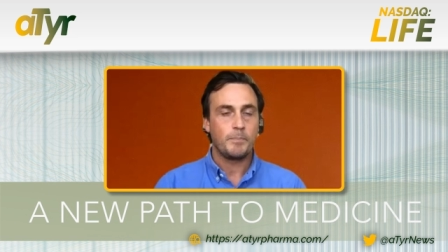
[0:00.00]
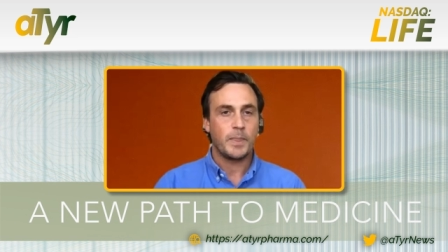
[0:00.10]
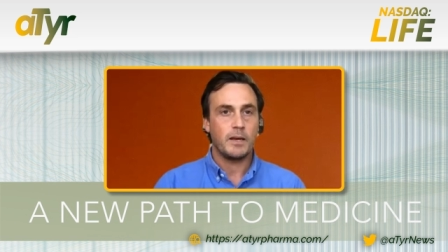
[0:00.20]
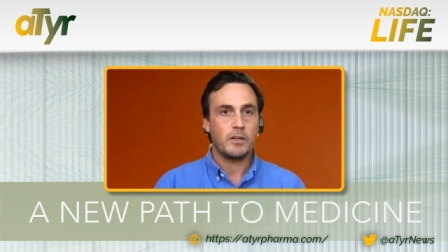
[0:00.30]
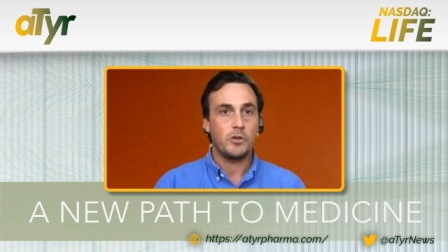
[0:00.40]

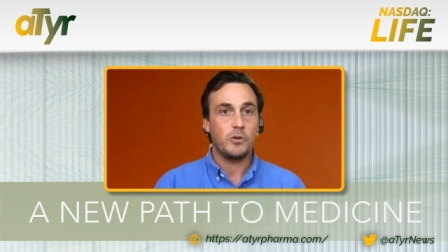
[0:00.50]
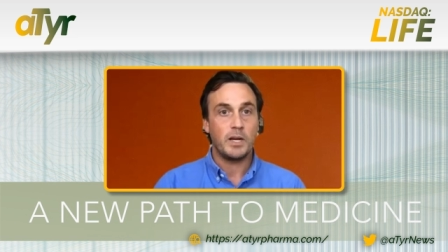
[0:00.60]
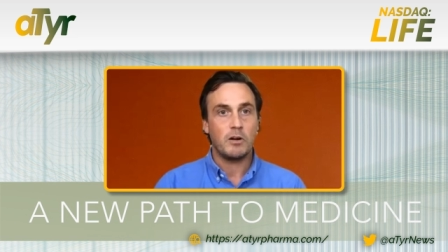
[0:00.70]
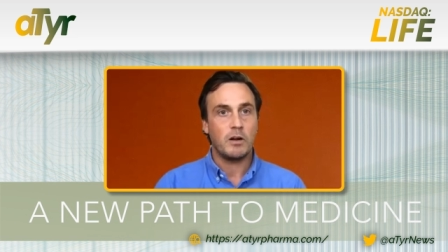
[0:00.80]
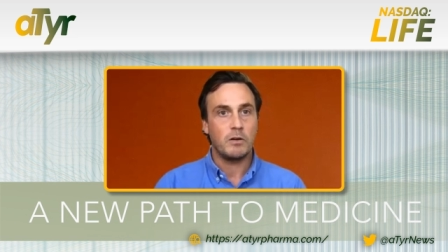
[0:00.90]
uh,
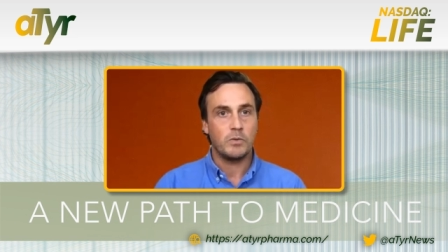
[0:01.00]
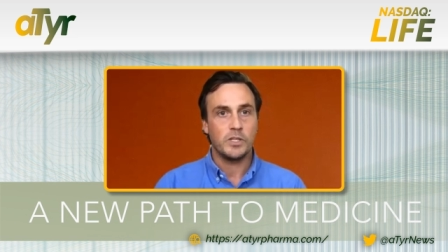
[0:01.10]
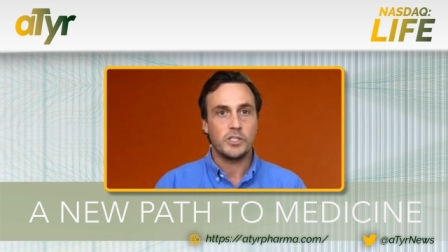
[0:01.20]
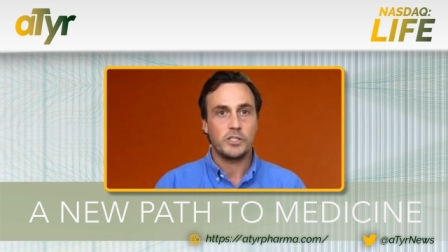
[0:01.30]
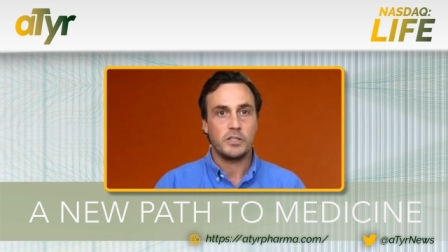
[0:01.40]
Humira,
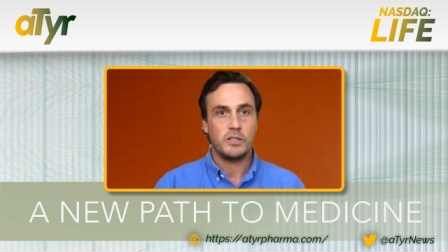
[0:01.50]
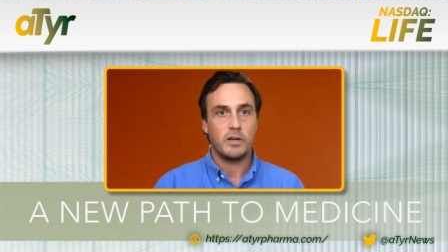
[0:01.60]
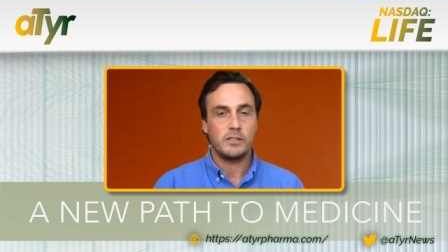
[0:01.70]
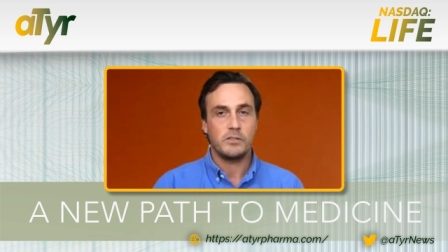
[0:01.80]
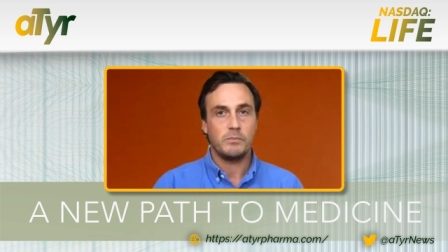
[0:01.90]
which you know,
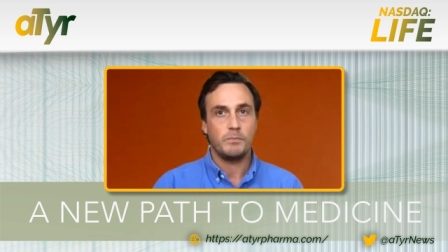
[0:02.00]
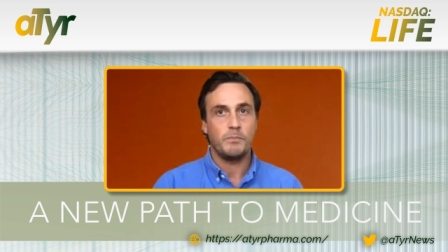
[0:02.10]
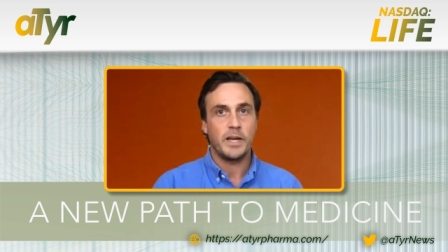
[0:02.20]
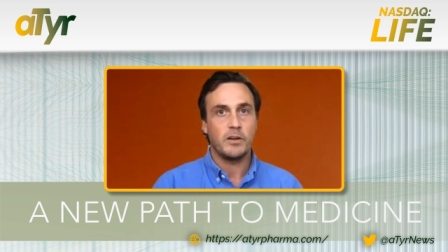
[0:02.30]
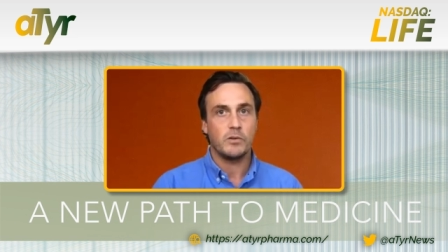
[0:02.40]
as you
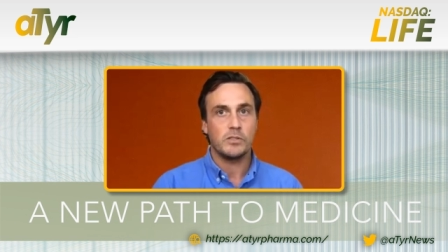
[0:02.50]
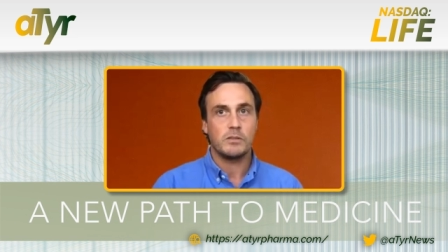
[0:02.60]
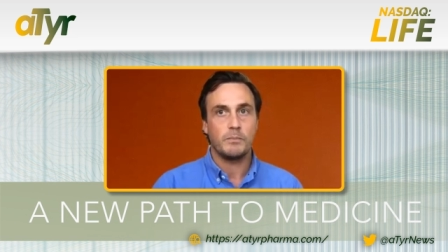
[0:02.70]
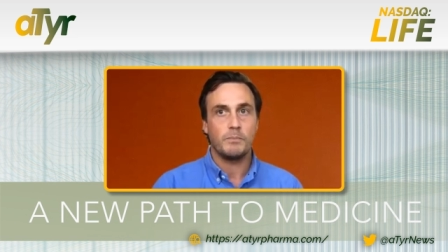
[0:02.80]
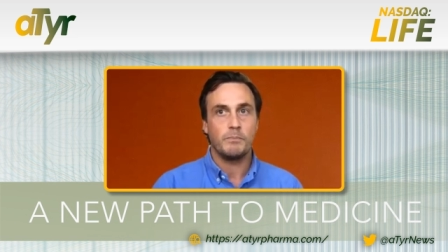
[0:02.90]
may know, is
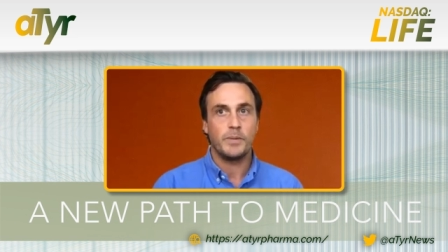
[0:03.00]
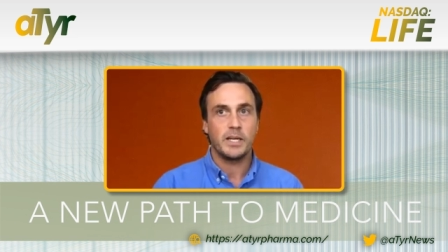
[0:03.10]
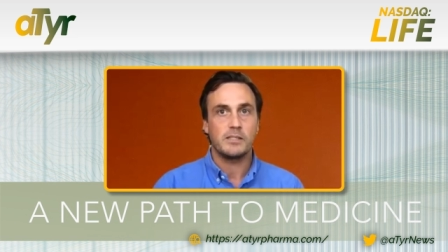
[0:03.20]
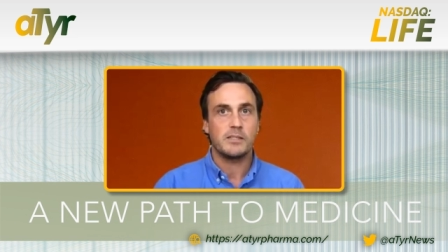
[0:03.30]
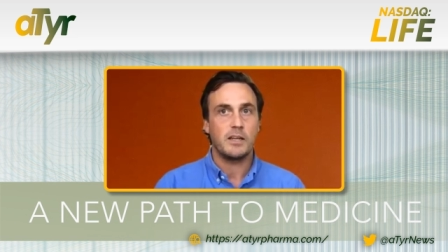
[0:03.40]
the
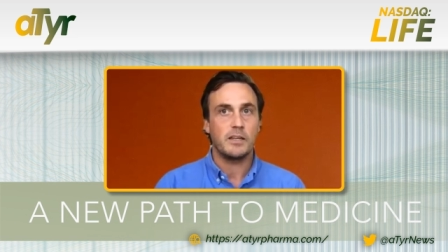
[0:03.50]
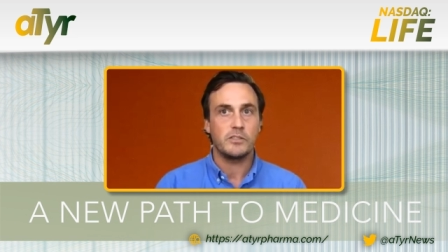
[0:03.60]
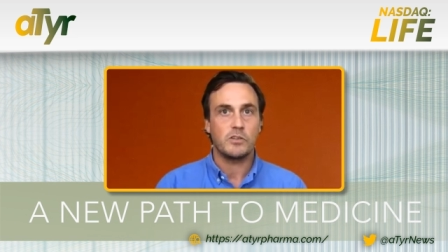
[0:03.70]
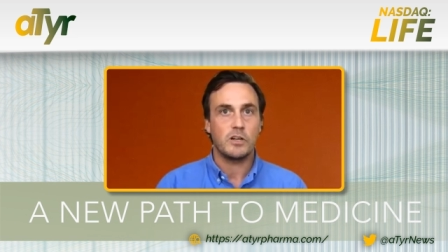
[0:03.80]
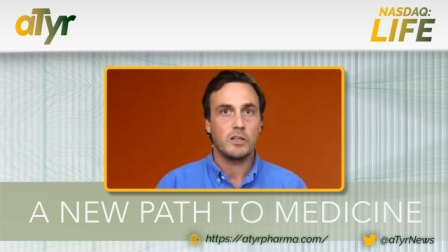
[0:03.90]
biggest selling
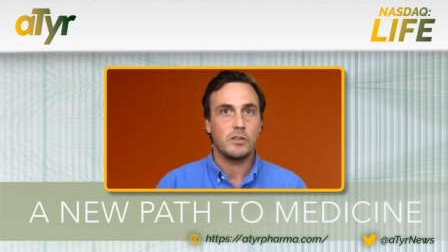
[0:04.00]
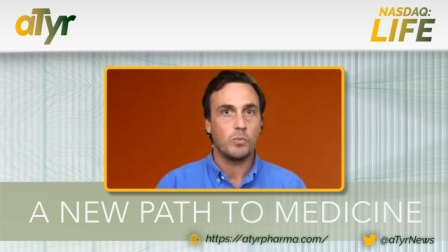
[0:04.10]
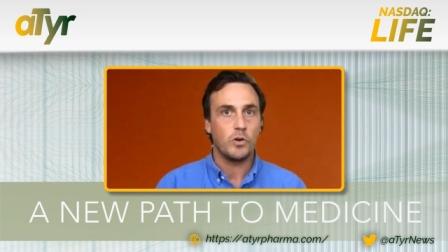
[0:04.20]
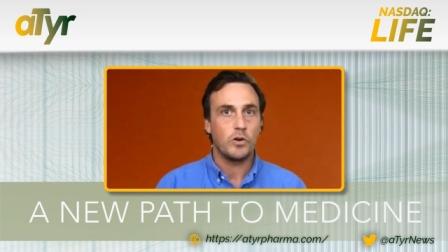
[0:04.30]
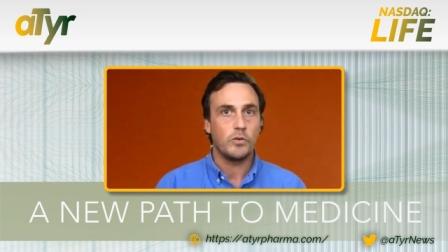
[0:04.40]
drug in the
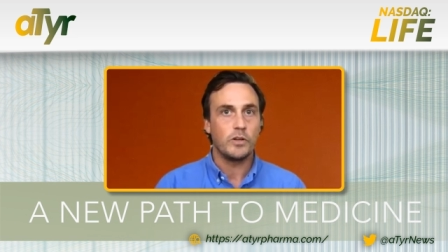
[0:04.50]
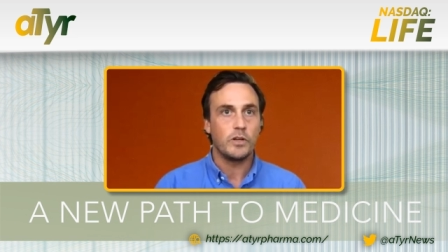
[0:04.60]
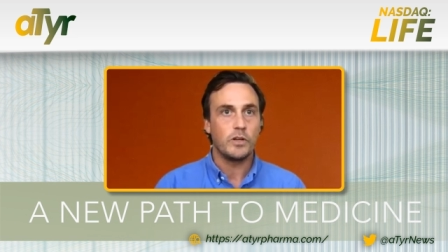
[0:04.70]
world,